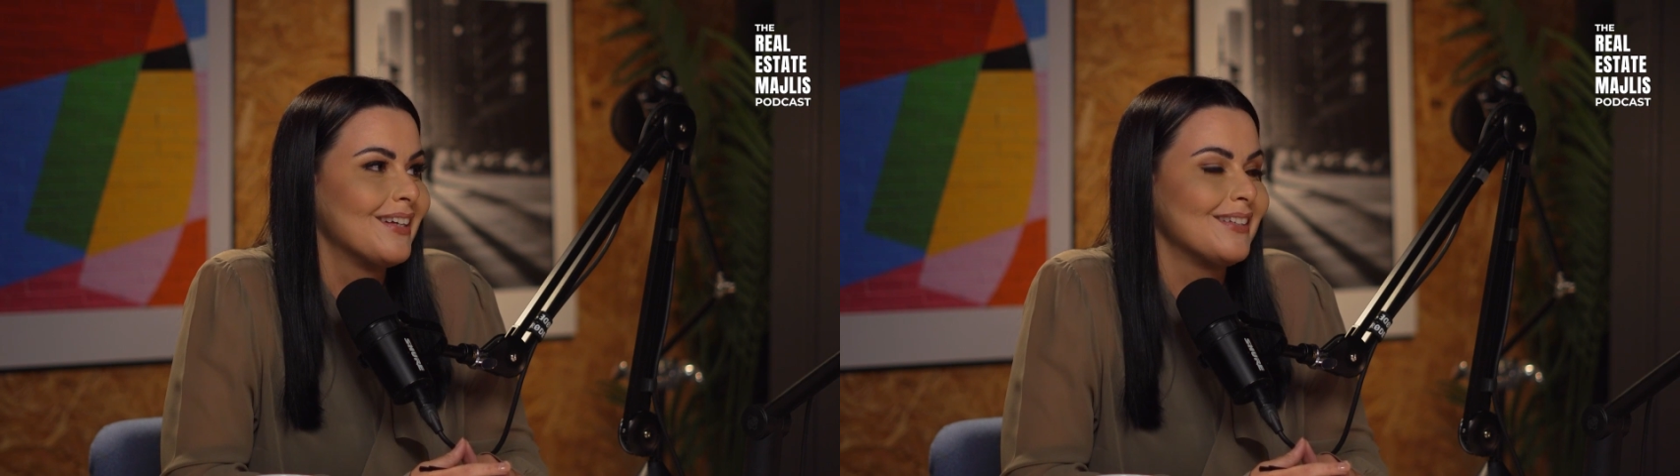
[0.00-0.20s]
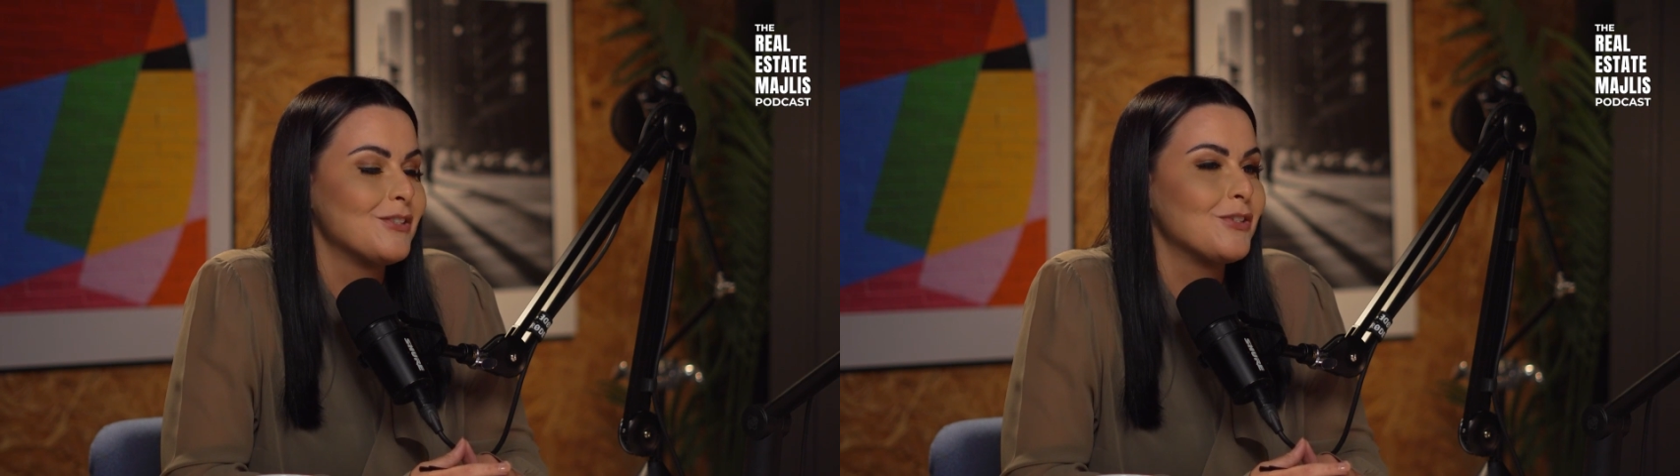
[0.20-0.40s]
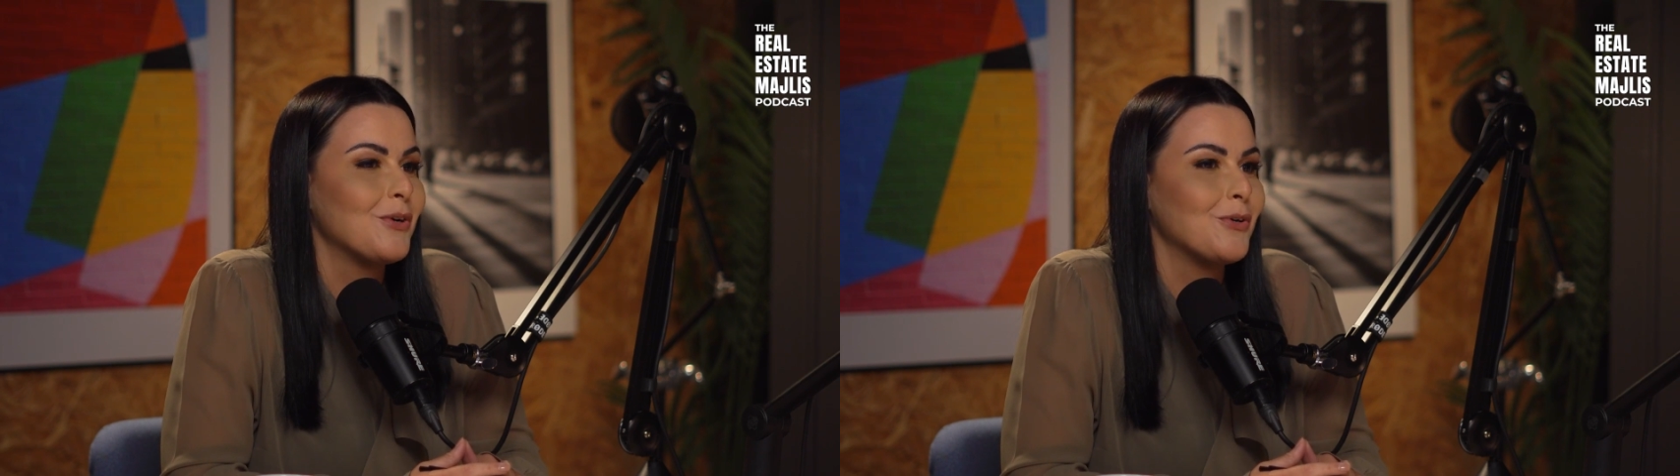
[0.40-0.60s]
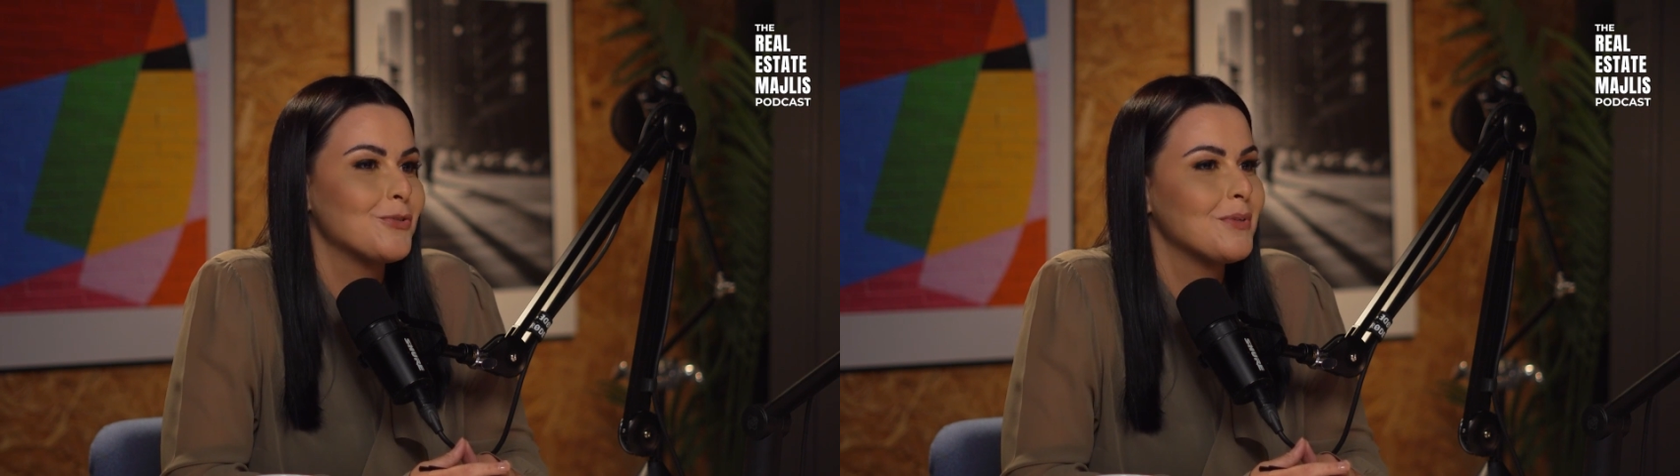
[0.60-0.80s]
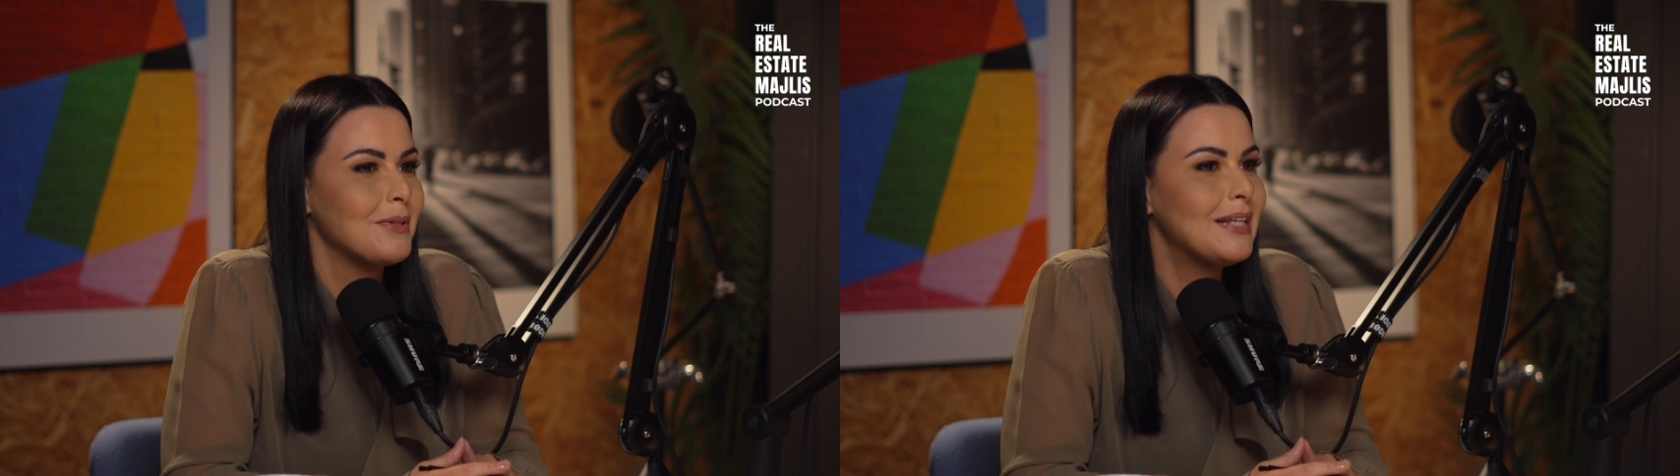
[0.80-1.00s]
And then she
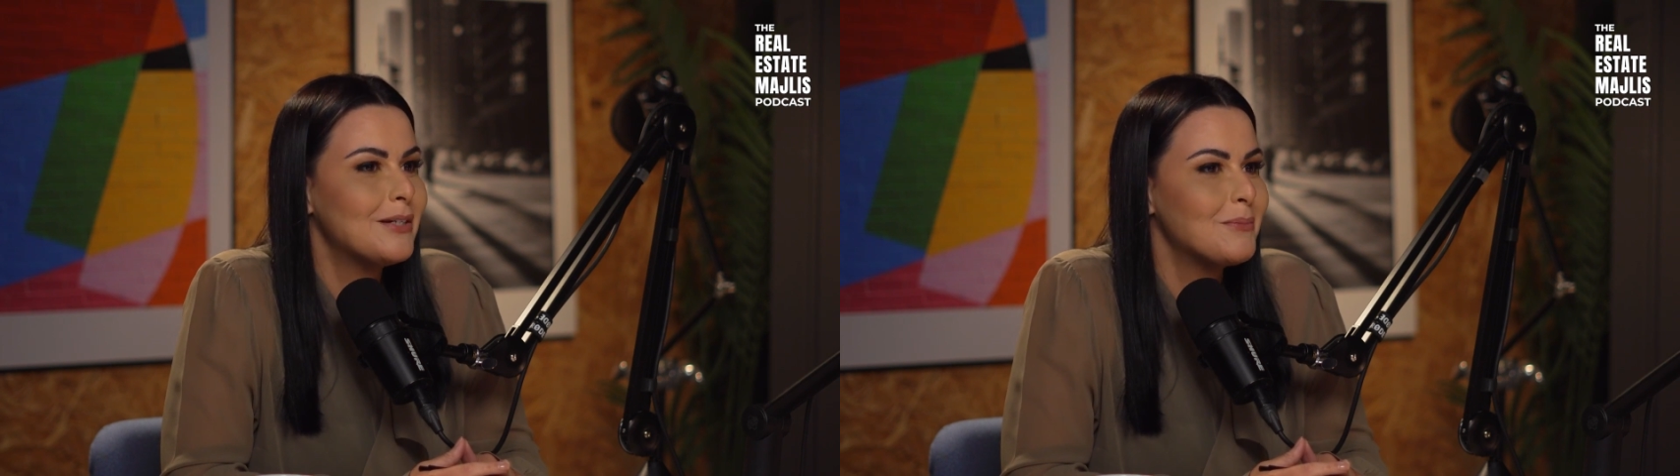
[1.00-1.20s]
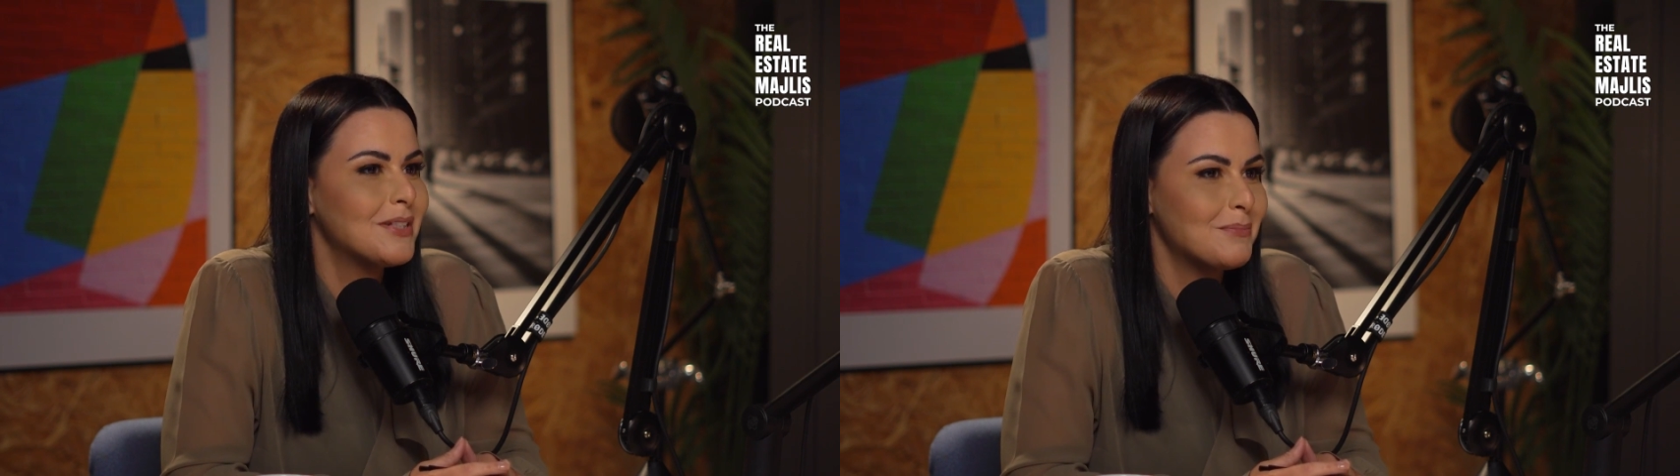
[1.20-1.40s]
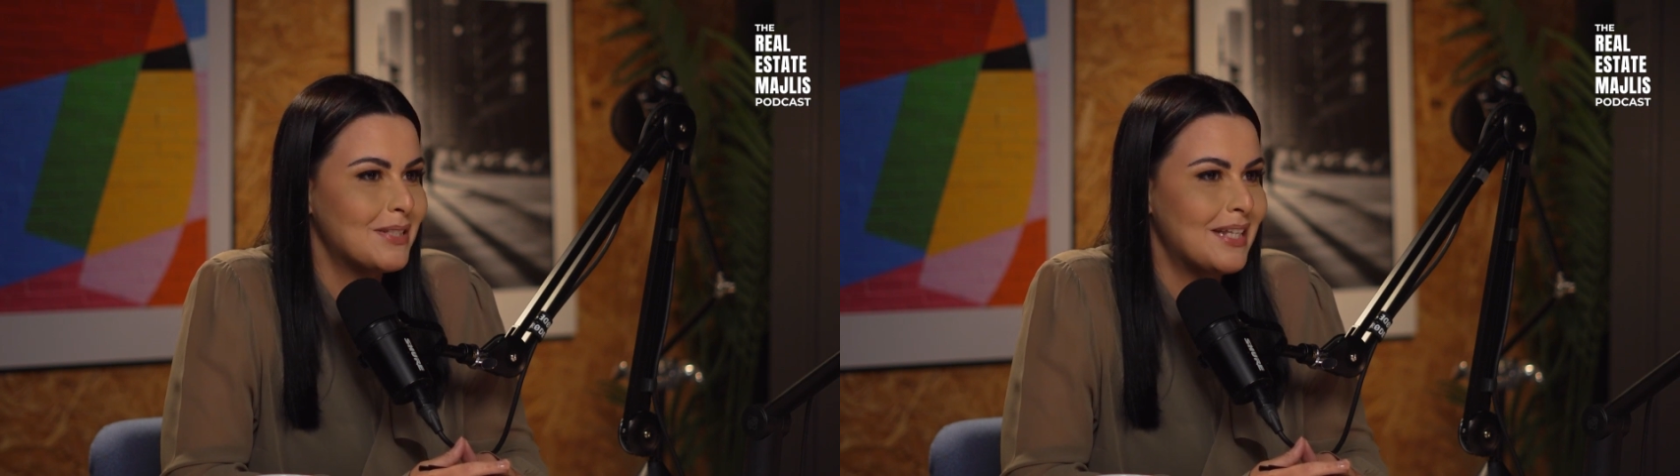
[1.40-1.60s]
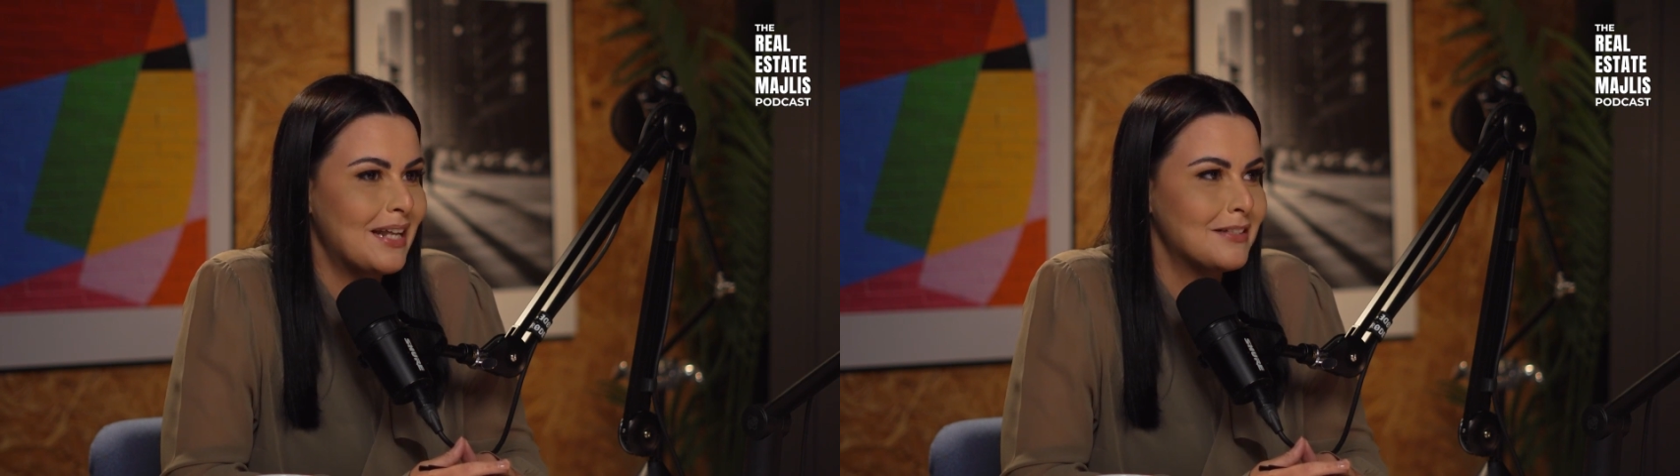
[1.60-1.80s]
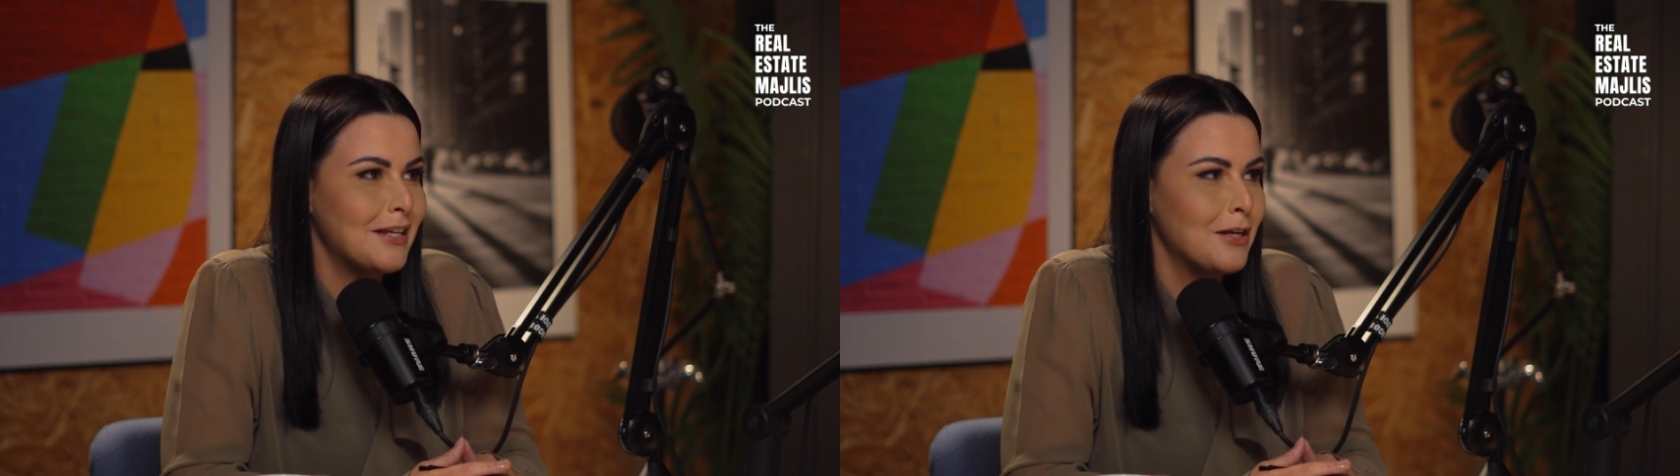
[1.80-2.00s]
calls me a little bit
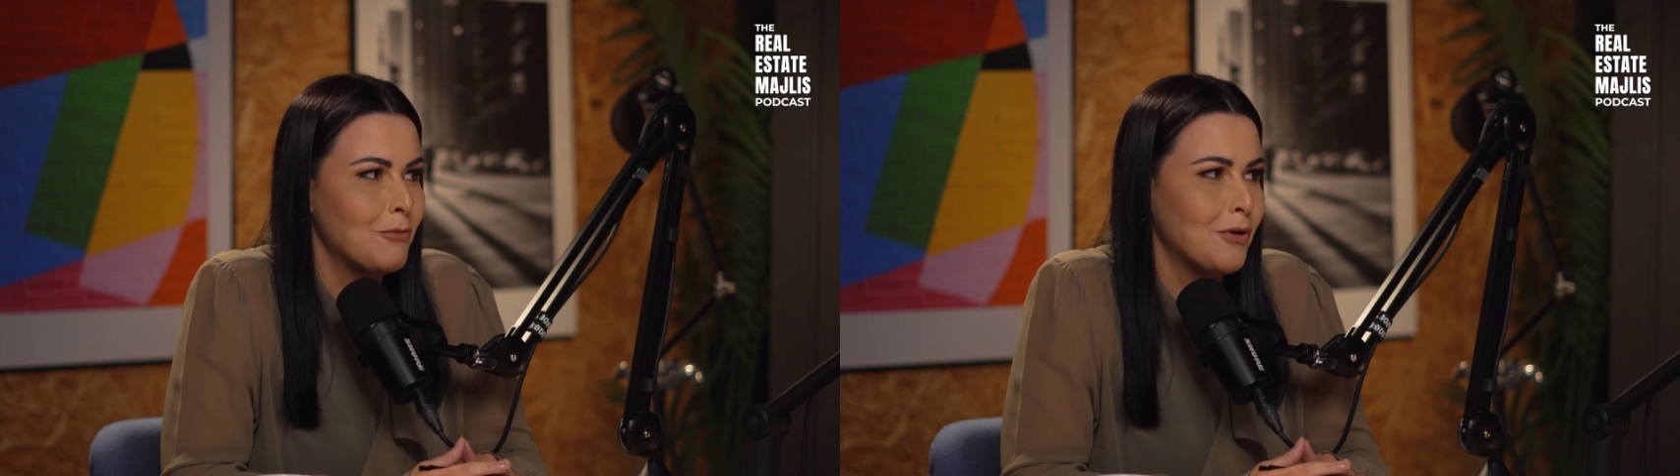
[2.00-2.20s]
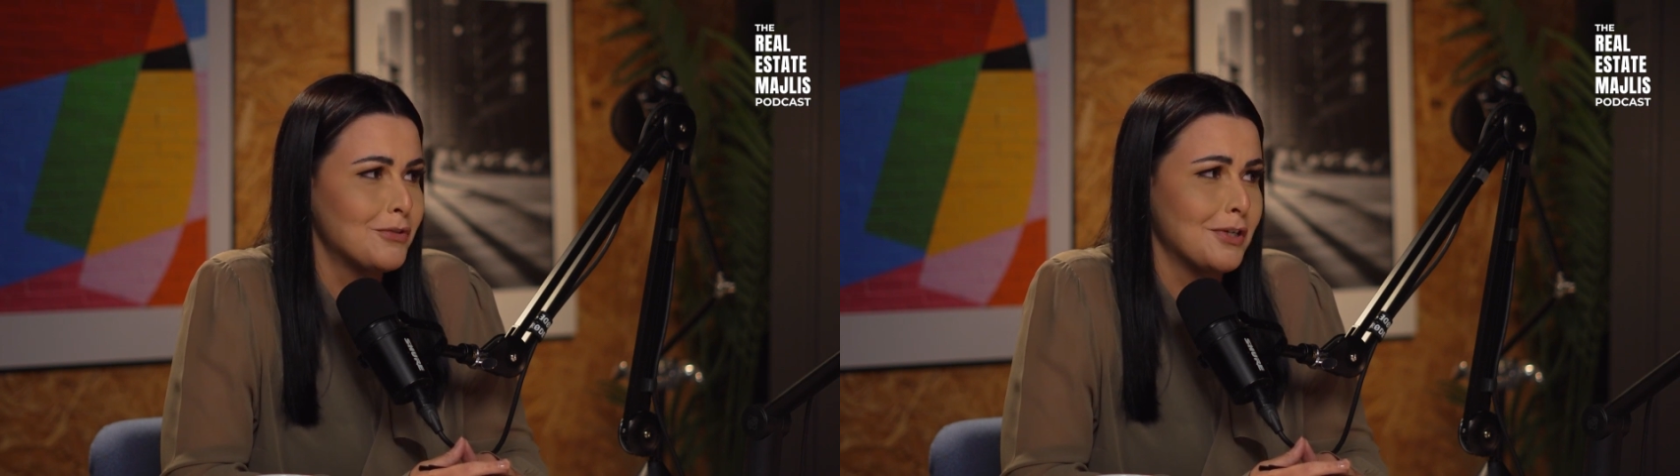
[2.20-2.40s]
upset saying, well,